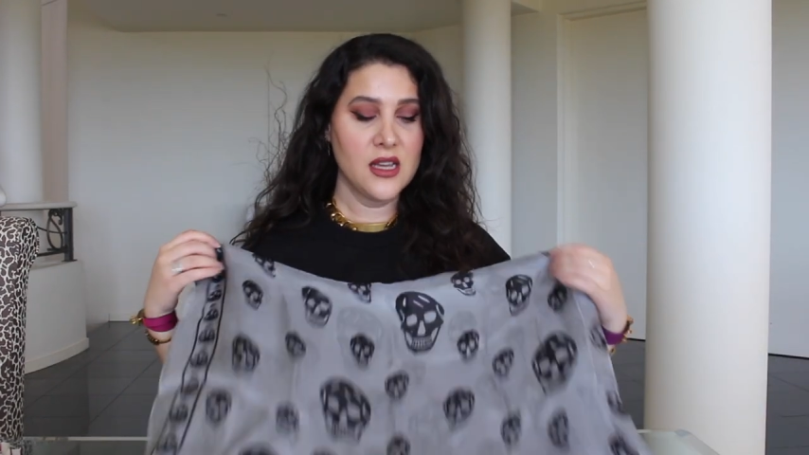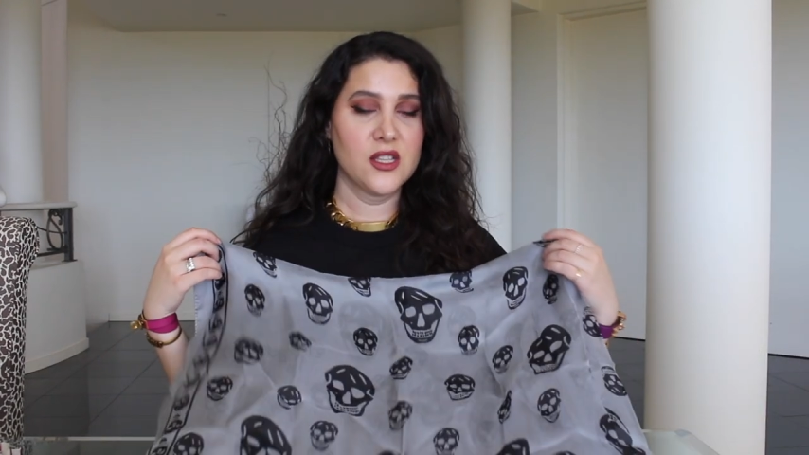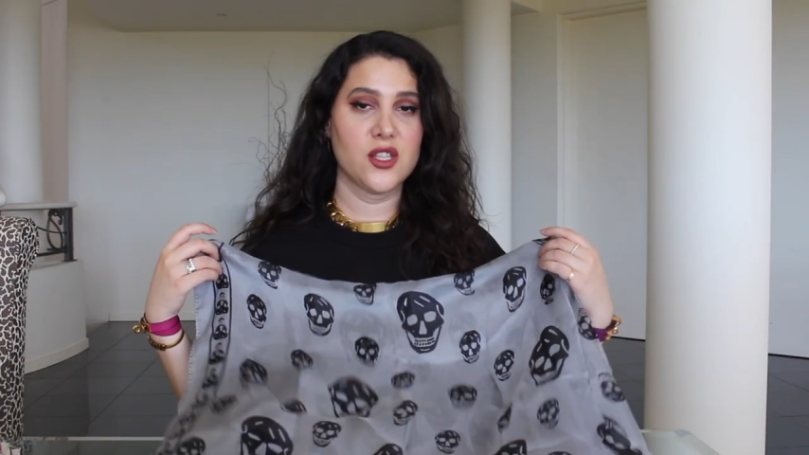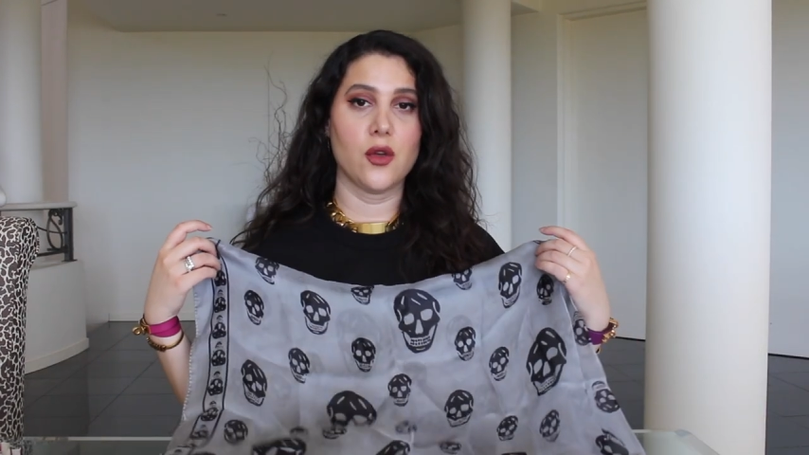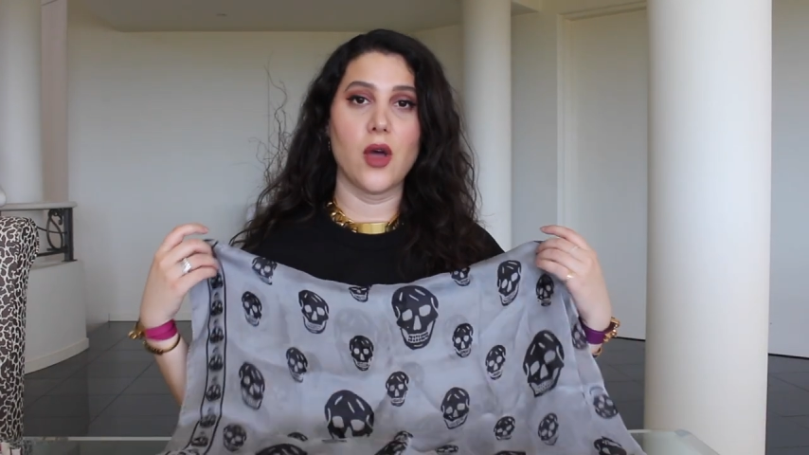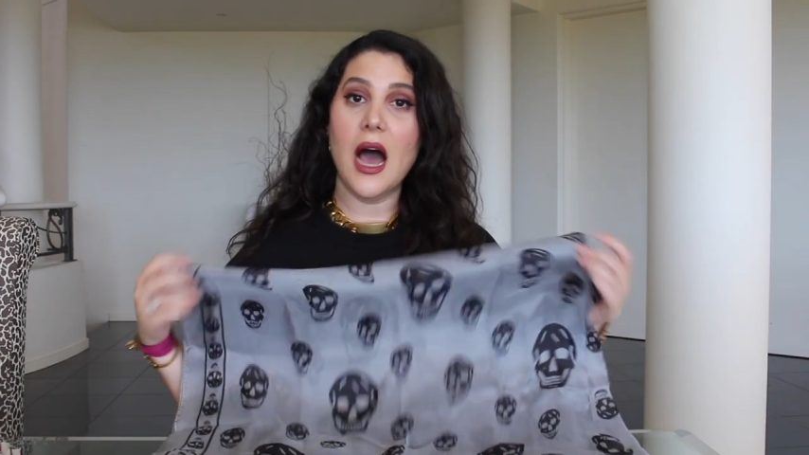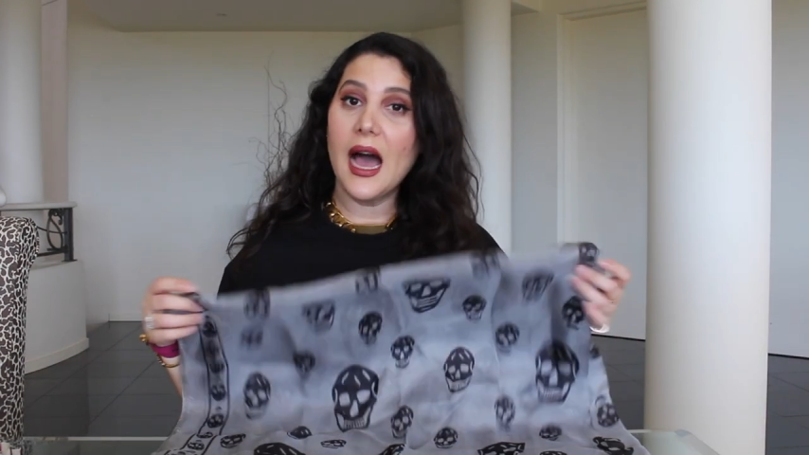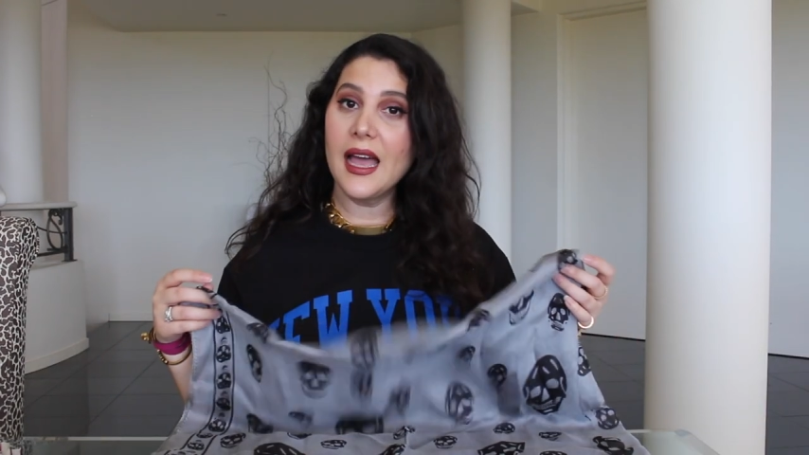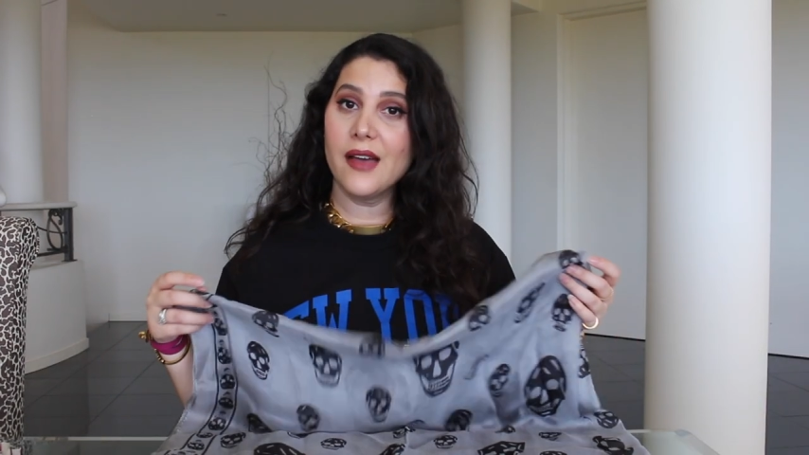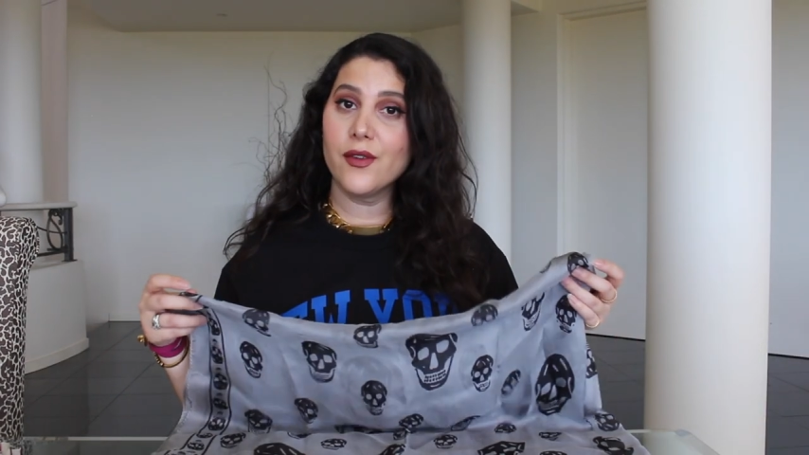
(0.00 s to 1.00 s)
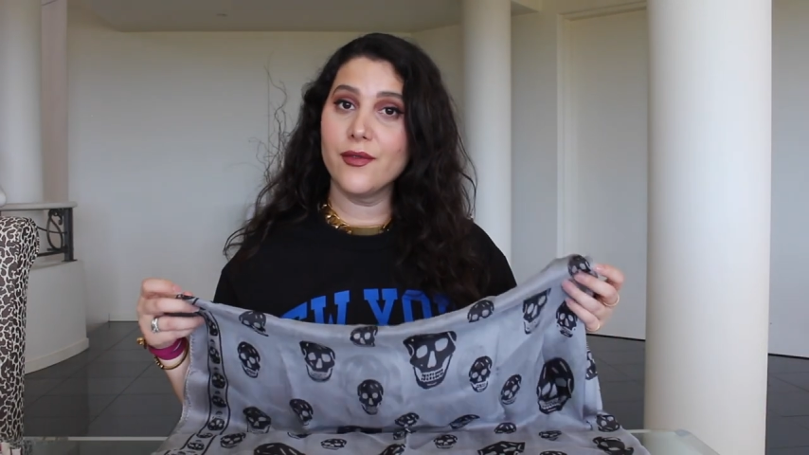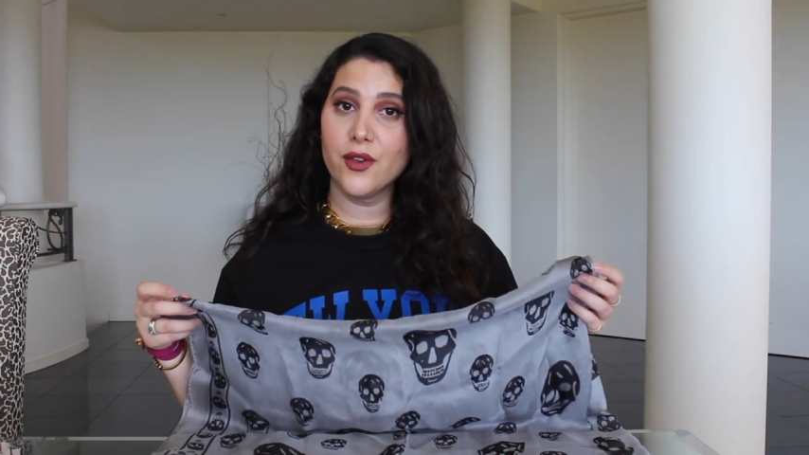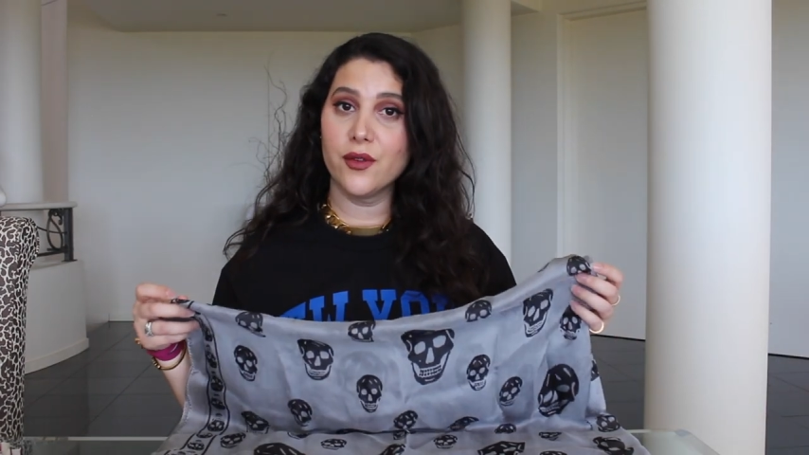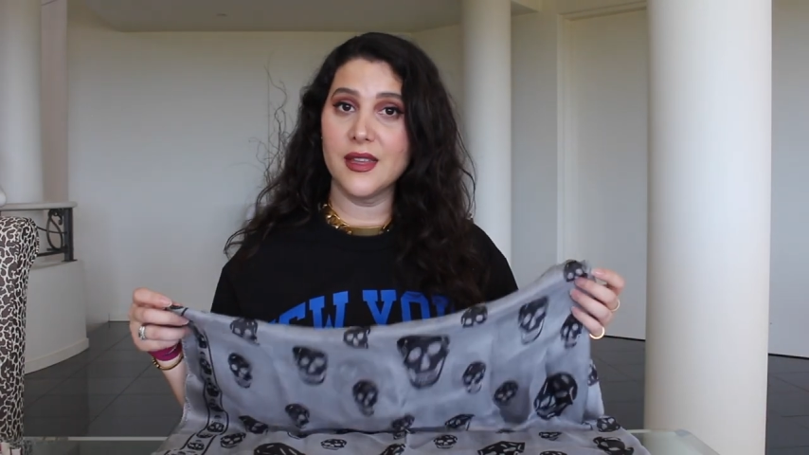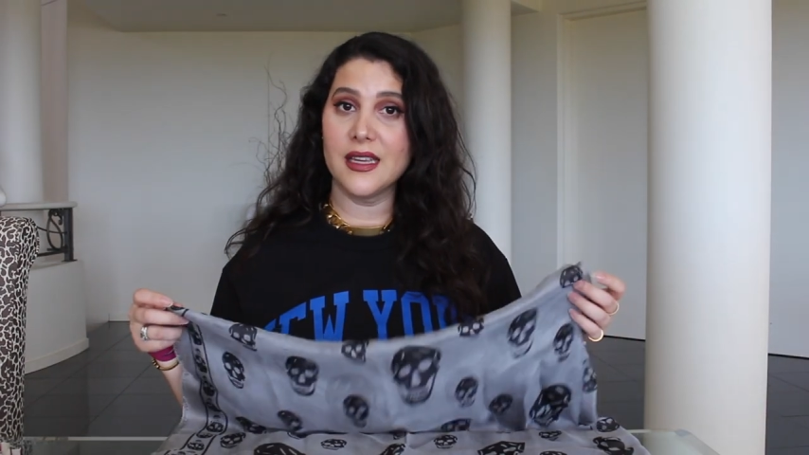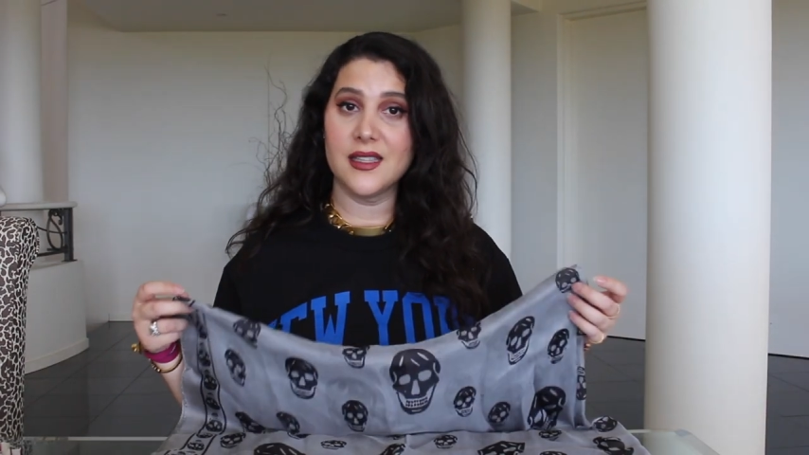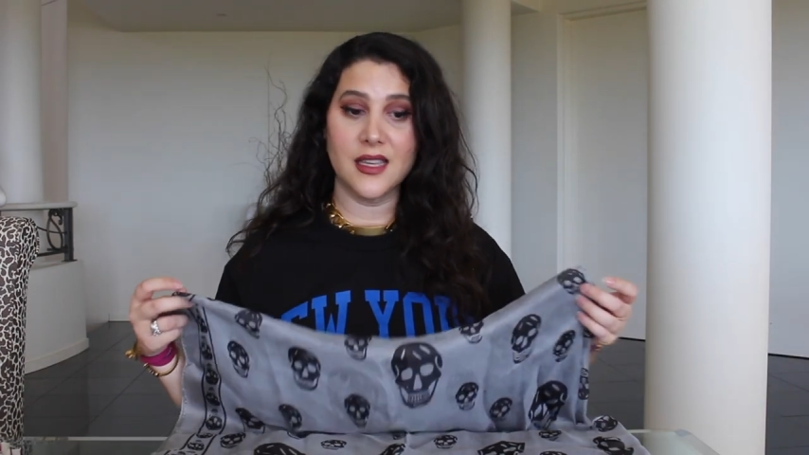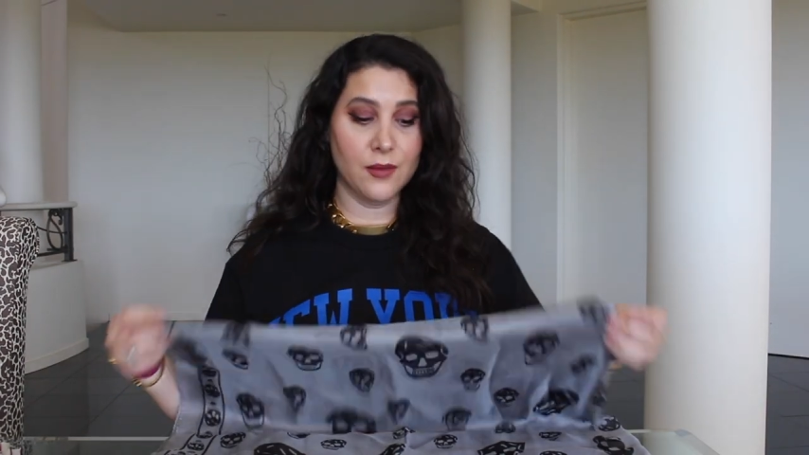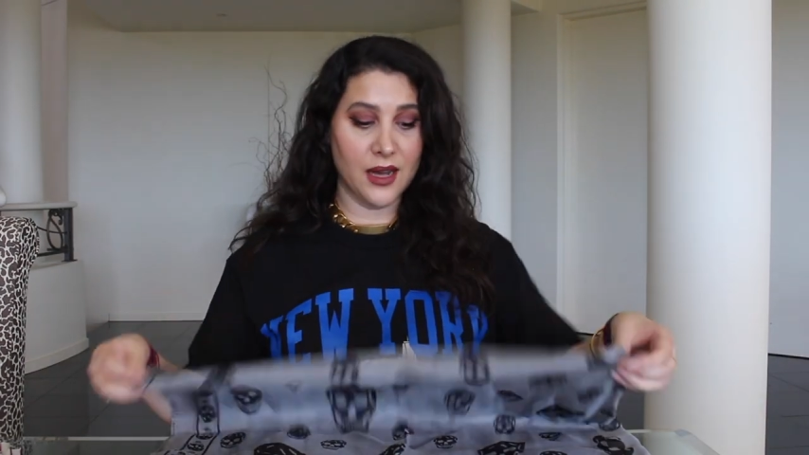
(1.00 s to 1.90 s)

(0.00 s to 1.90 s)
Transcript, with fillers: So I have a few of these in